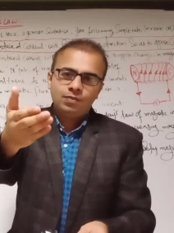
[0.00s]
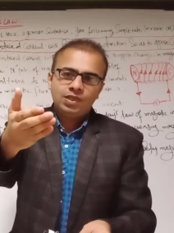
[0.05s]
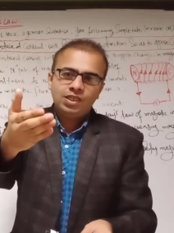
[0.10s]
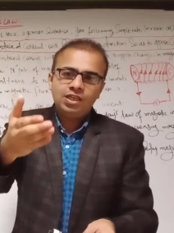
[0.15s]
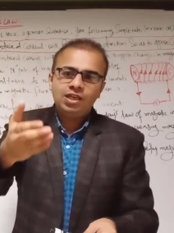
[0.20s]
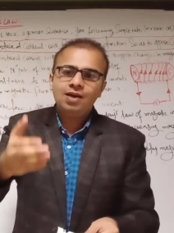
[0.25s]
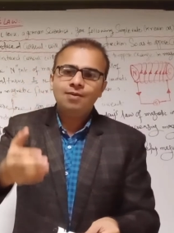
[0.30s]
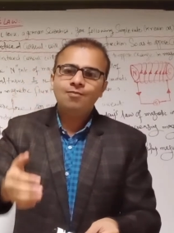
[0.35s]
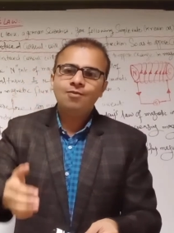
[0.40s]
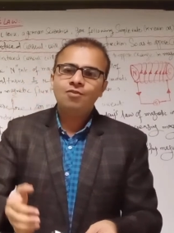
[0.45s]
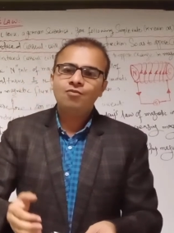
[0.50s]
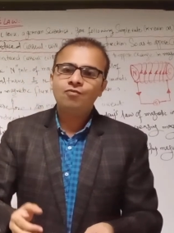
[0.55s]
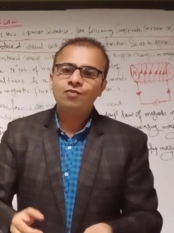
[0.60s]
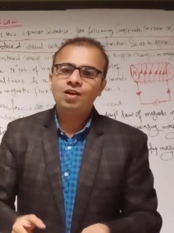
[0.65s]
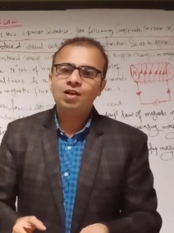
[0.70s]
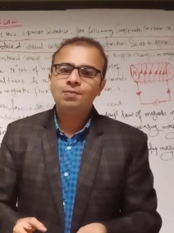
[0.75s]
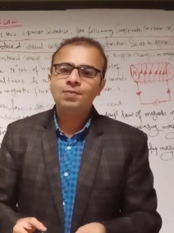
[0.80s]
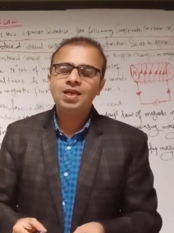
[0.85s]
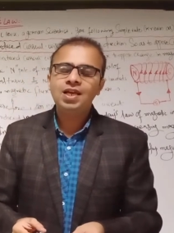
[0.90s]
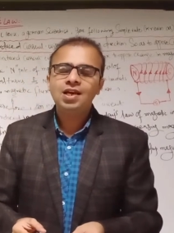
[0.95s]
EMF
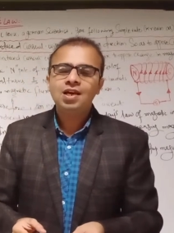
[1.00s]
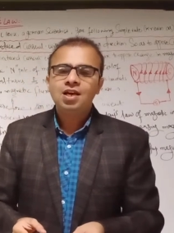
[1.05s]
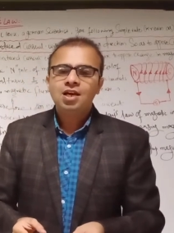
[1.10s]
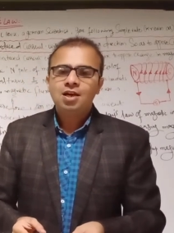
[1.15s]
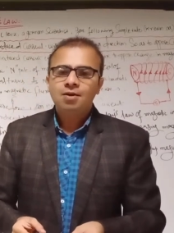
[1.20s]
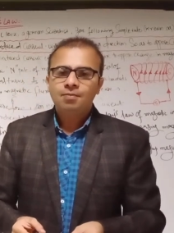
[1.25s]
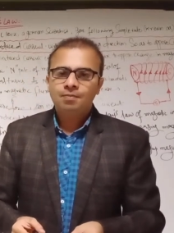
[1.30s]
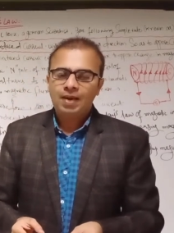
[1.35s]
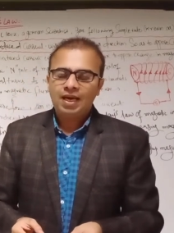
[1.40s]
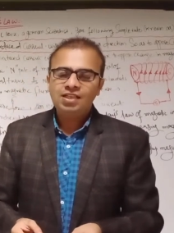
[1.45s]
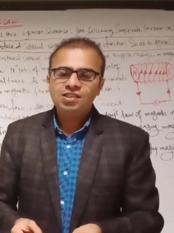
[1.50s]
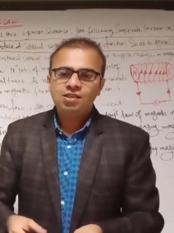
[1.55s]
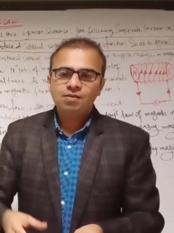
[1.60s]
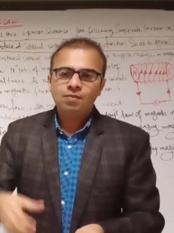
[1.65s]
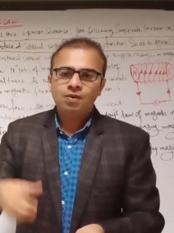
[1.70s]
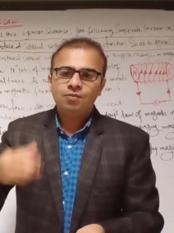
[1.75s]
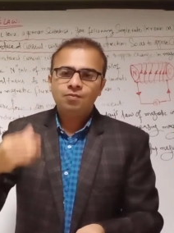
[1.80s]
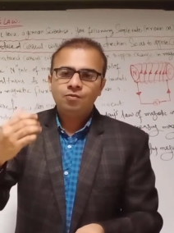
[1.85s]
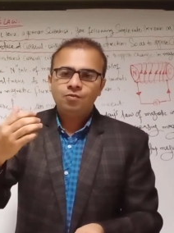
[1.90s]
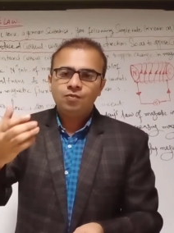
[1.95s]
will be
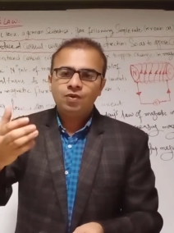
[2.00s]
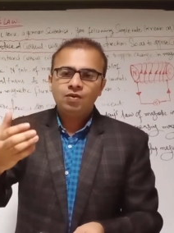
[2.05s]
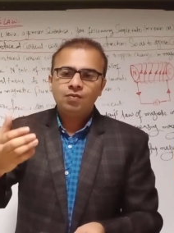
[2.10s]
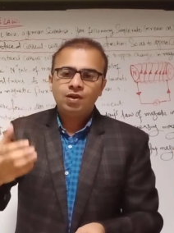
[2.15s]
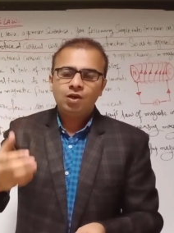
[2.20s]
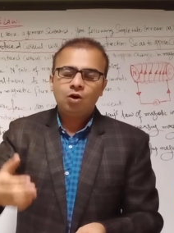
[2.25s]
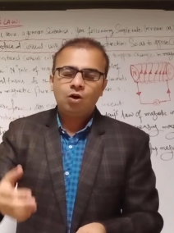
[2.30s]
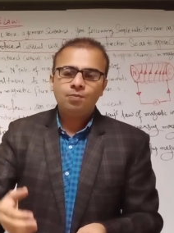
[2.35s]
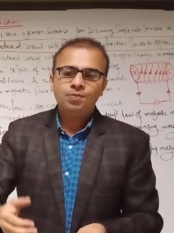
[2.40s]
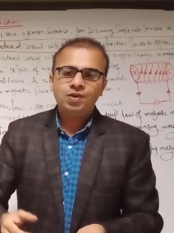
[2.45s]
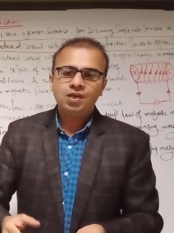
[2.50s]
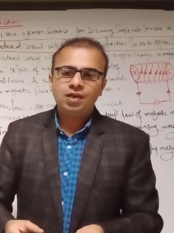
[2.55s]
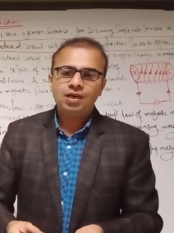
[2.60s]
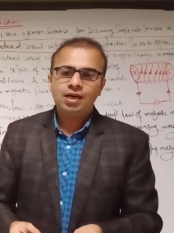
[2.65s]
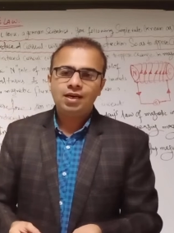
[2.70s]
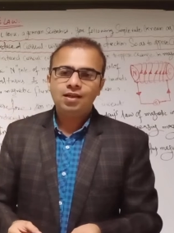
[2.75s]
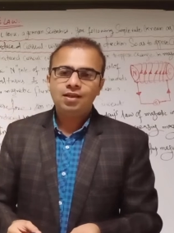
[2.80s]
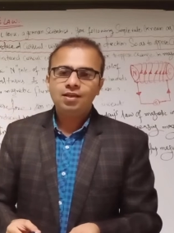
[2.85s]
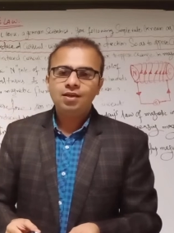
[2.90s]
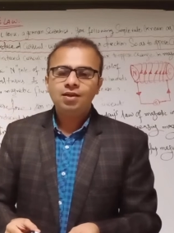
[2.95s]
maximum we will obtain
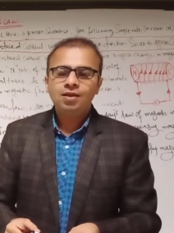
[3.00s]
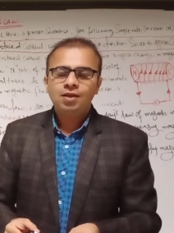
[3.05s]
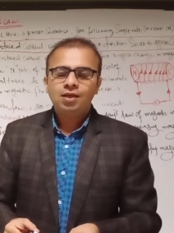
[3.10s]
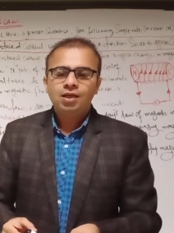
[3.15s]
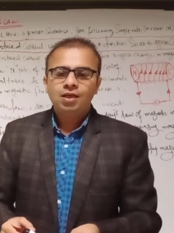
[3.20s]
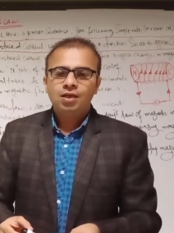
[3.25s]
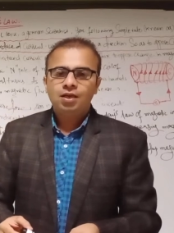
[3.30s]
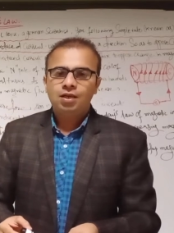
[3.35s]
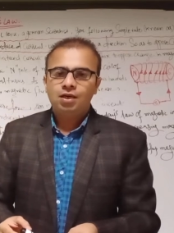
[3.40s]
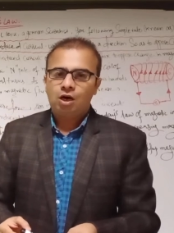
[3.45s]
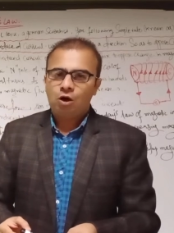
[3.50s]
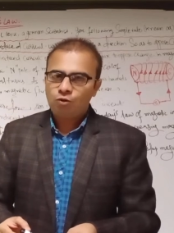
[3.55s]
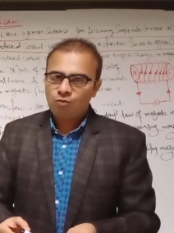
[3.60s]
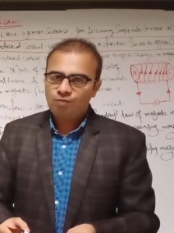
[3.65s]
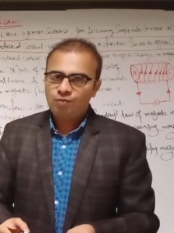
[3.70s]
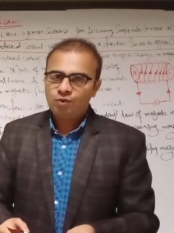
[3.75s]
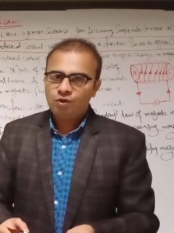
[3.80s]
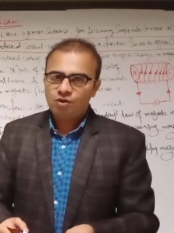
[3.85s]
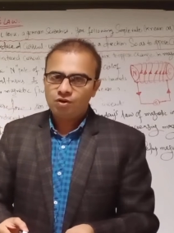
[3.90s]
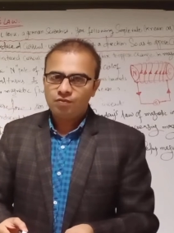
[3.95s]
at the
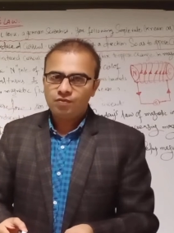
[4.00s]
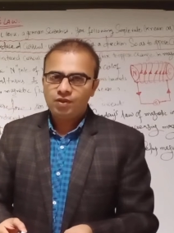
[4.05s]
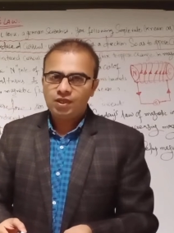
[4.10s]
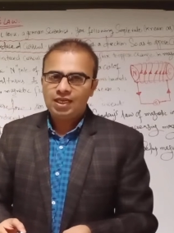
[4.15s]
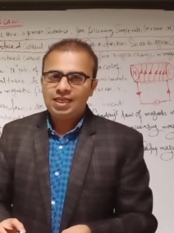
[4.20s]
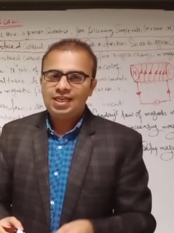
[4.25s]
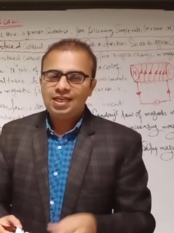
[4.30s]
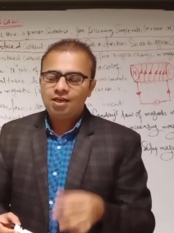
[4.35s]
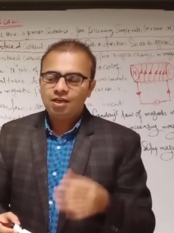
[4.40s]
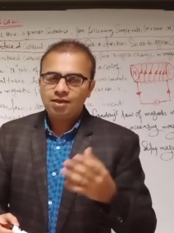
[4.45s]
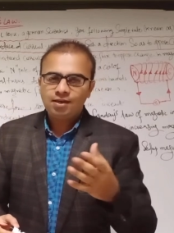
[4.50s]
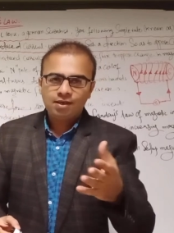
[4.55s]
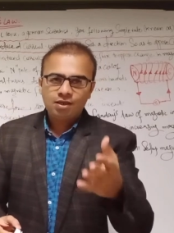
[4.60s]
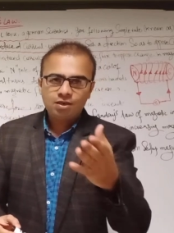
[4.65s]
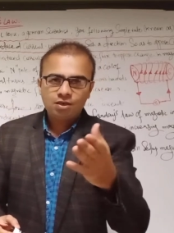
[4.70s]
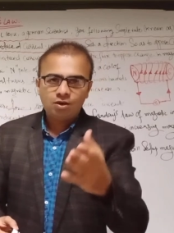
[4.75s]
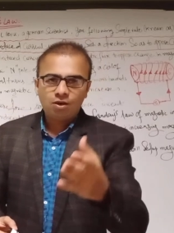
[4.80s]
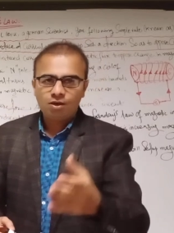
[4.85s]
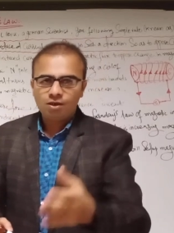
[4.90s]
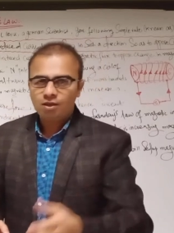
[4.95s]
output of any
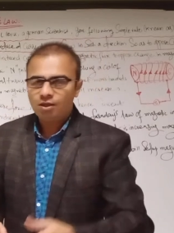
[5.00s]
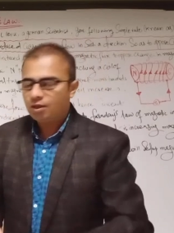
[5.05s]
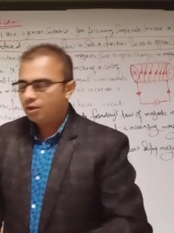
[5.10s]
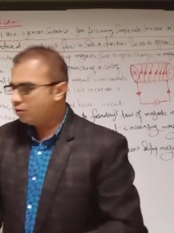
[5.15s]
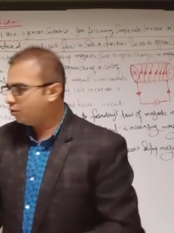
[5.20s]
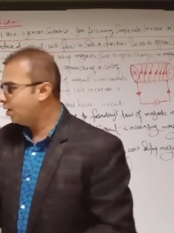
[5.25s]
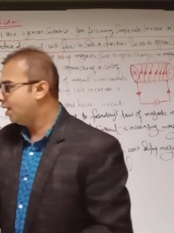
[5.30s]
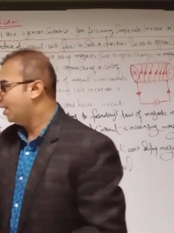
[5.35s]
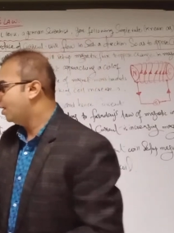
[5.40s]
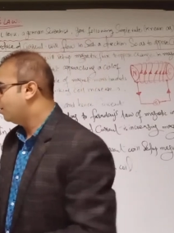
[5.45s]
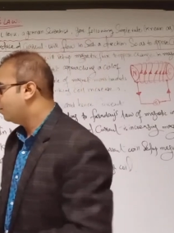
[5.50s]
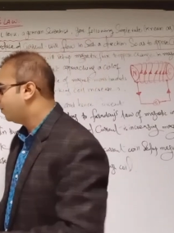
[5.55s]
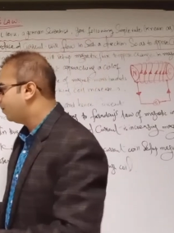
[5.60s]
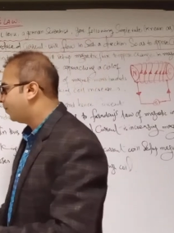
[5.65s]
conductor or the coil.